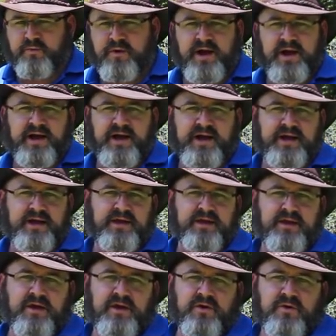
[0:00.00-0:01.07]
rye,
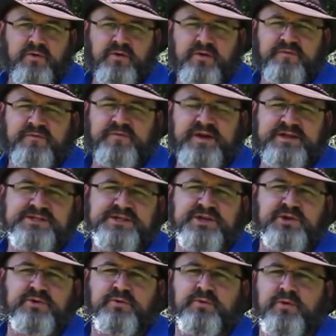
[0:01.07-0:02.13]
or a
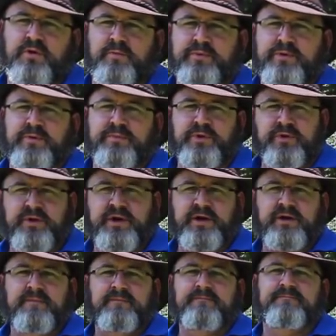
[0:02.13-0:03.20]
fescue or a Bermuda,